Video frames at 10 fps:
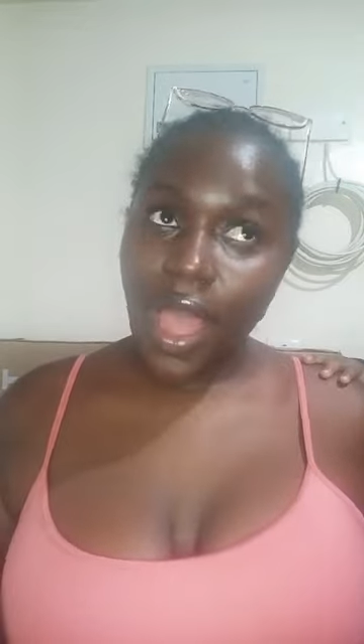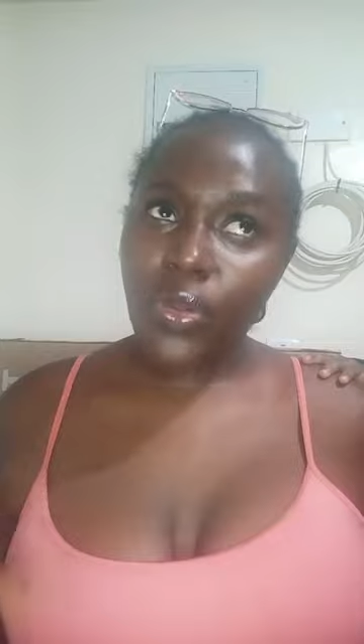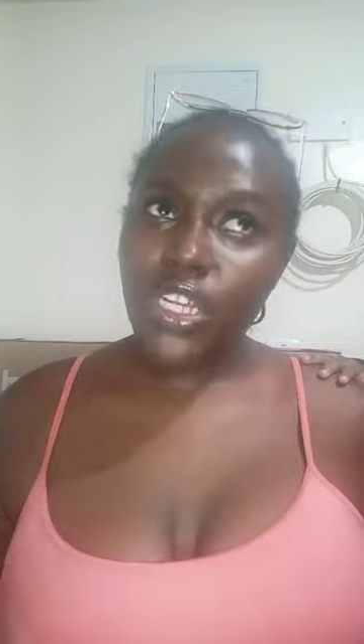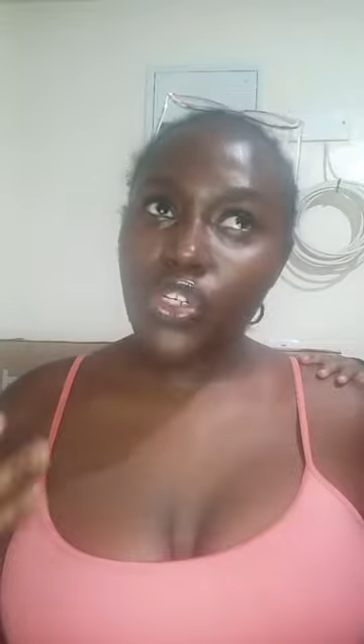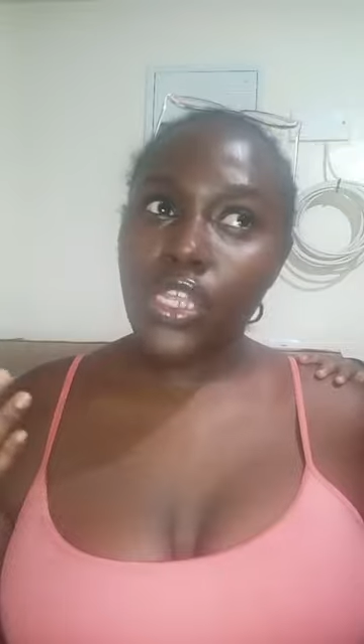I
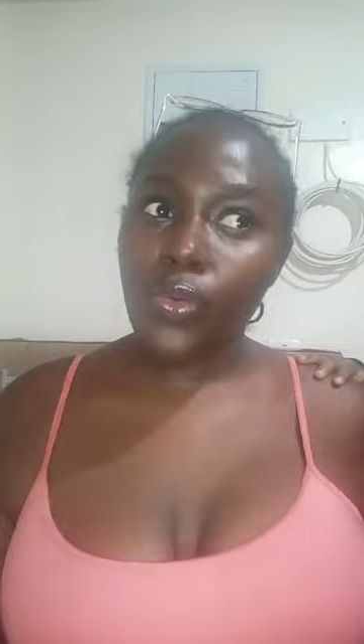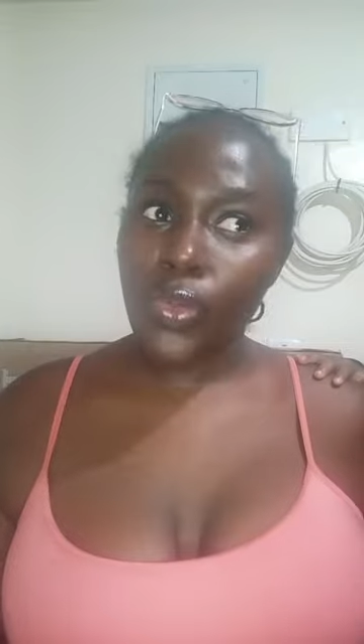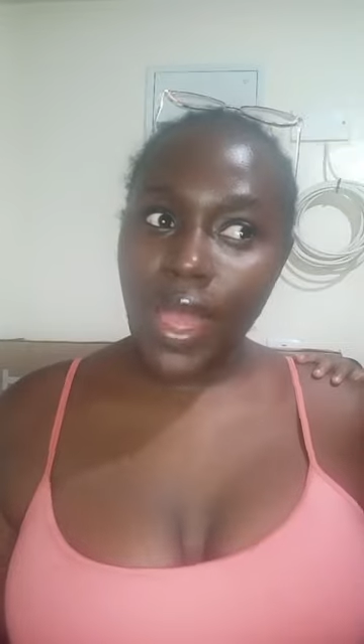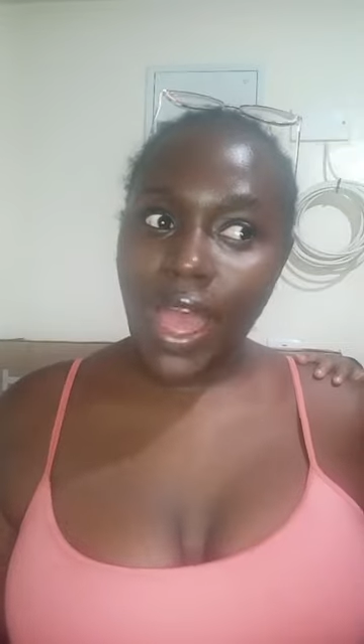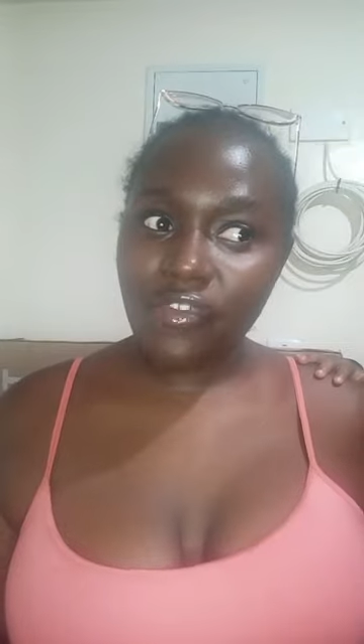wanted to say
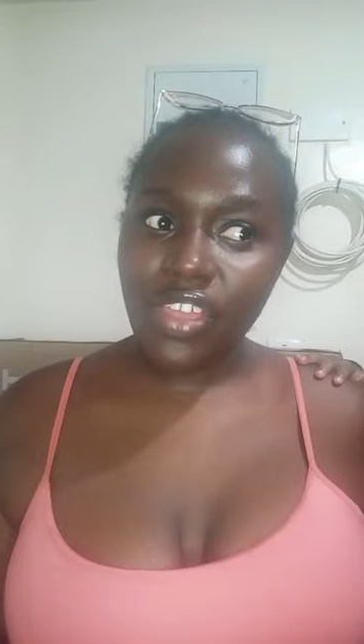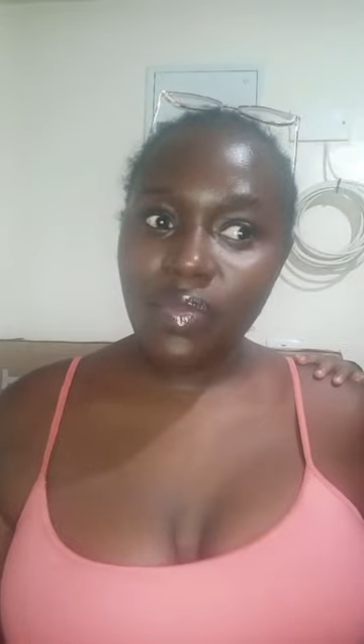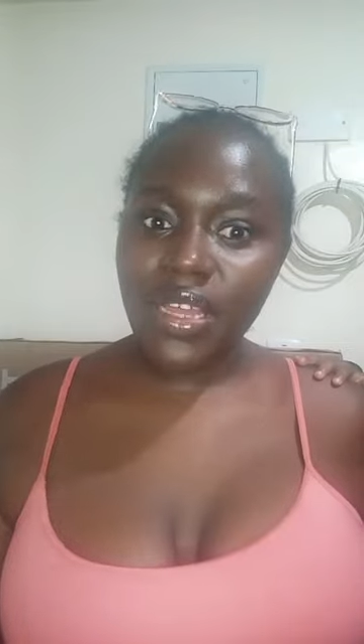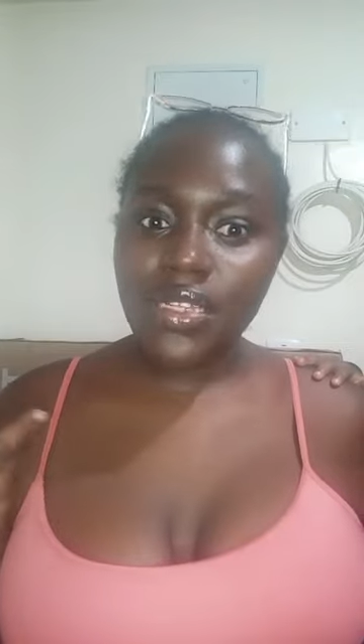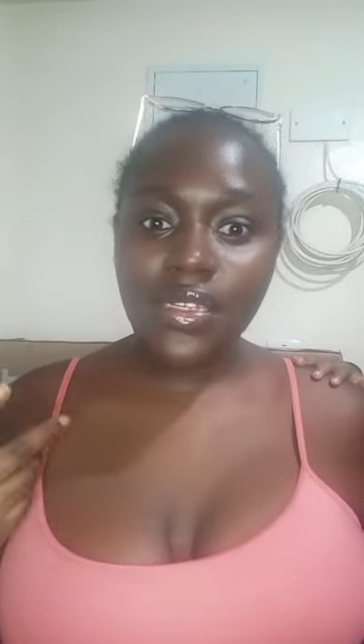we were
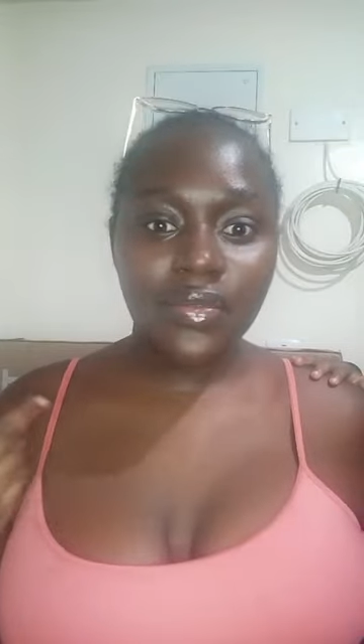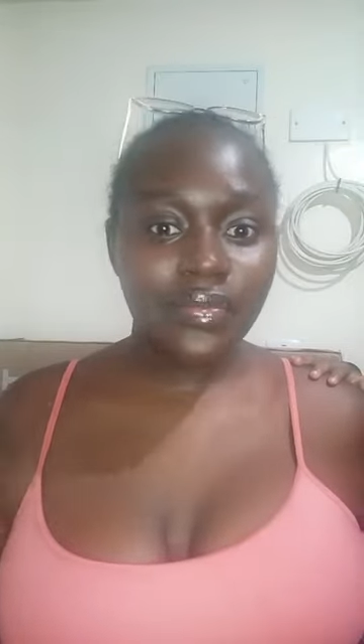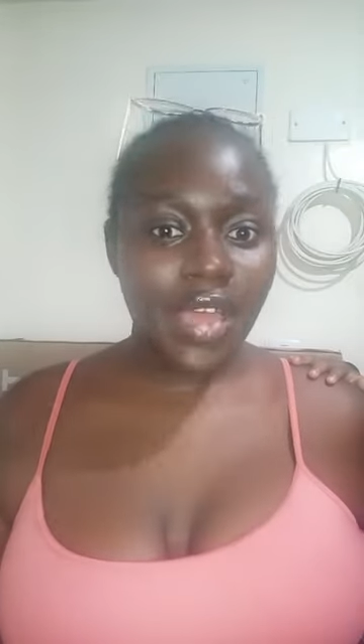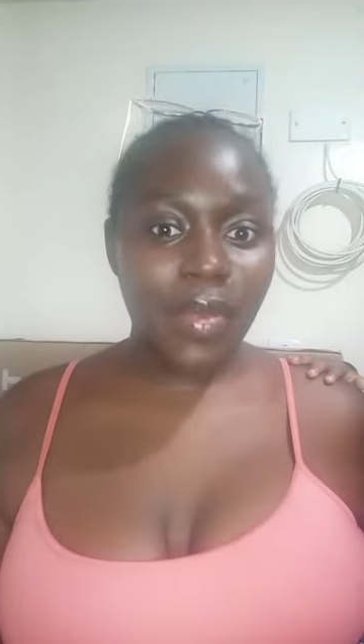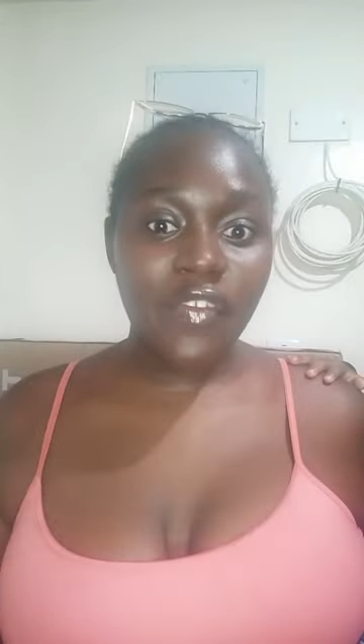having, but
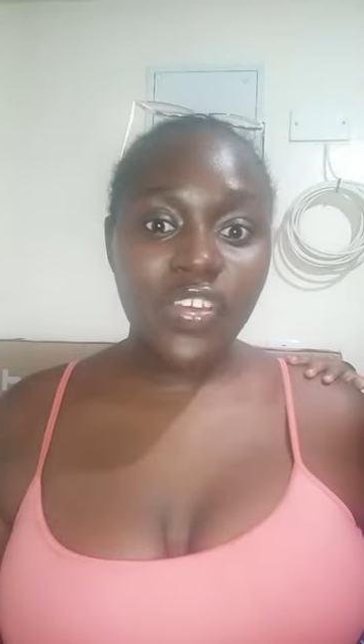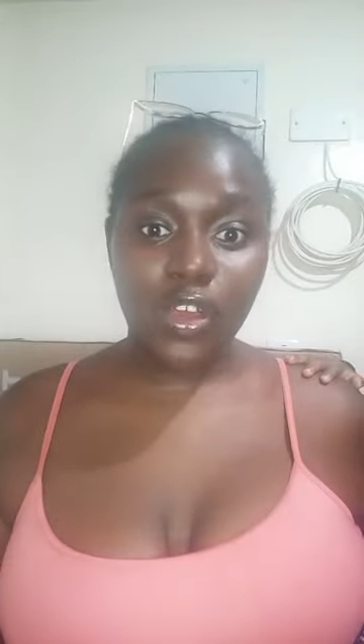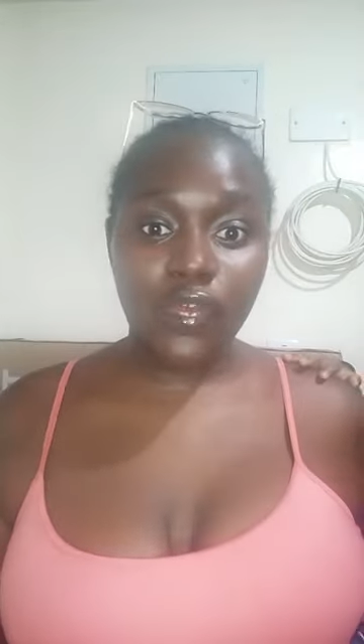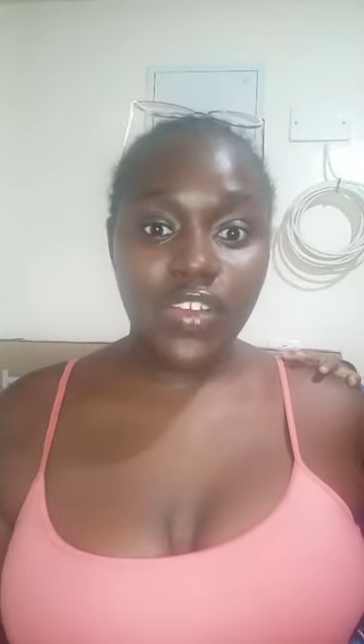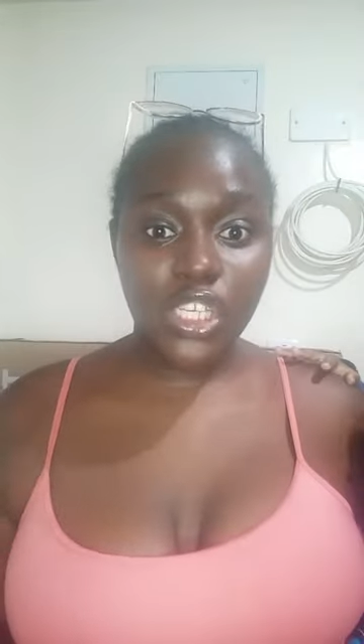I'm having the
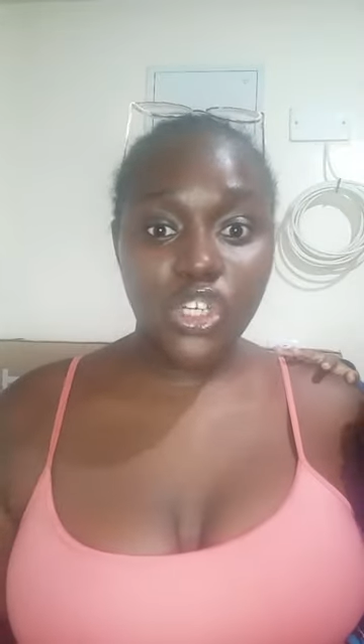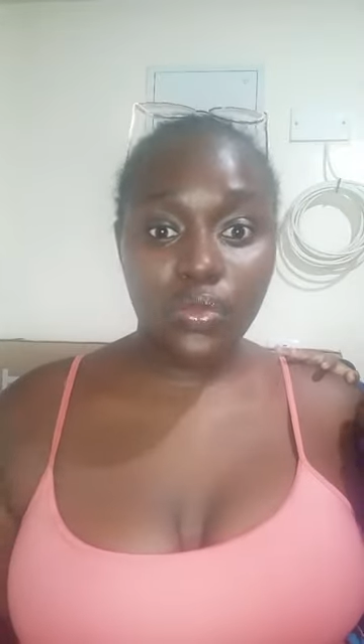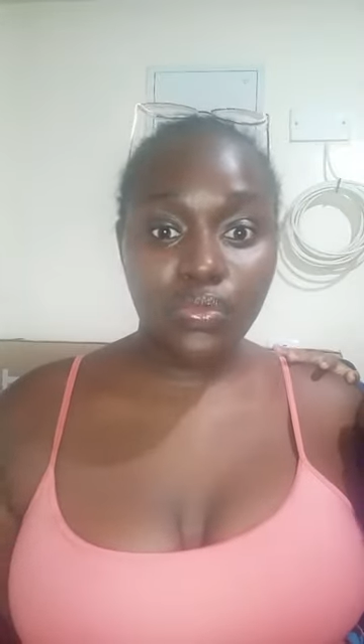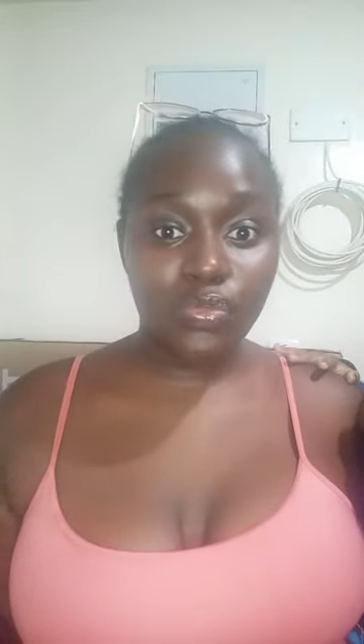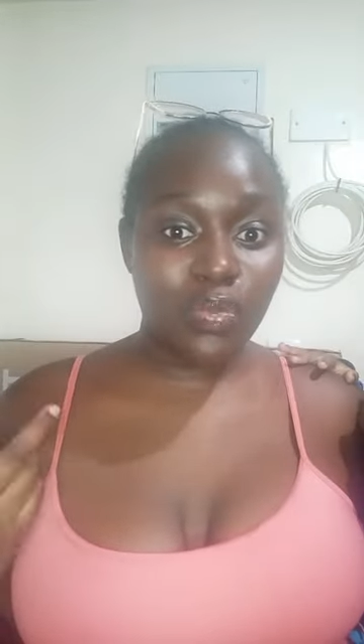
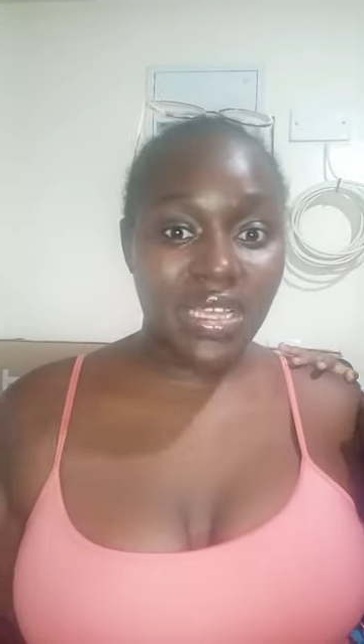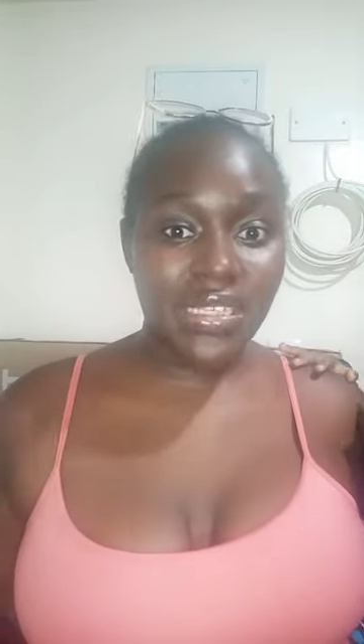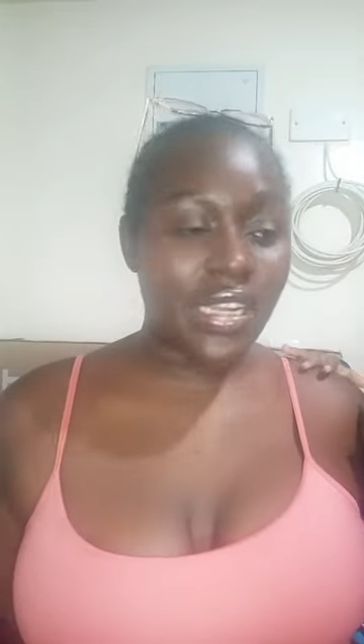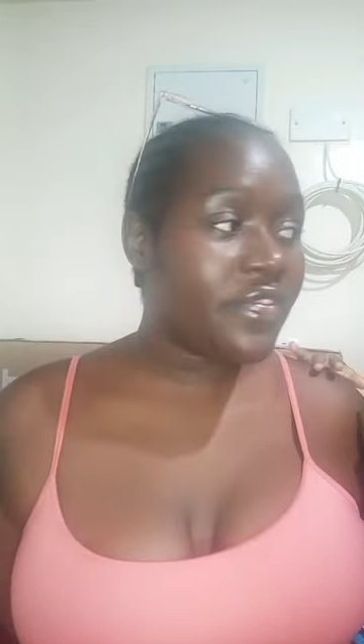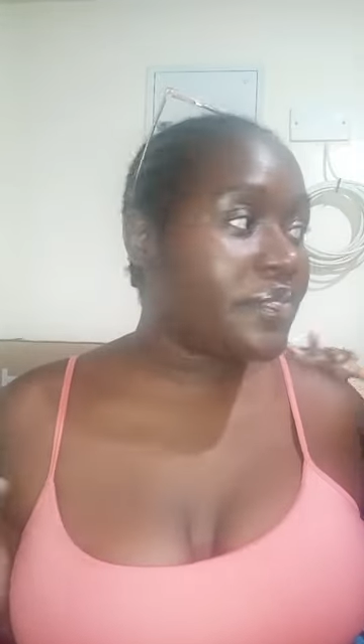conversation with
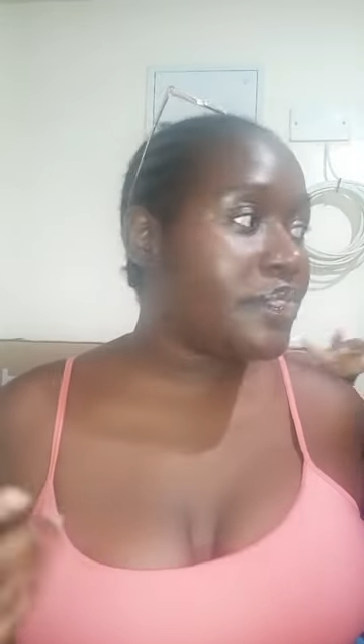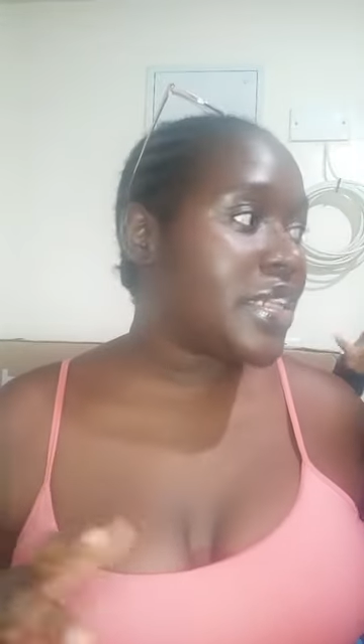myself.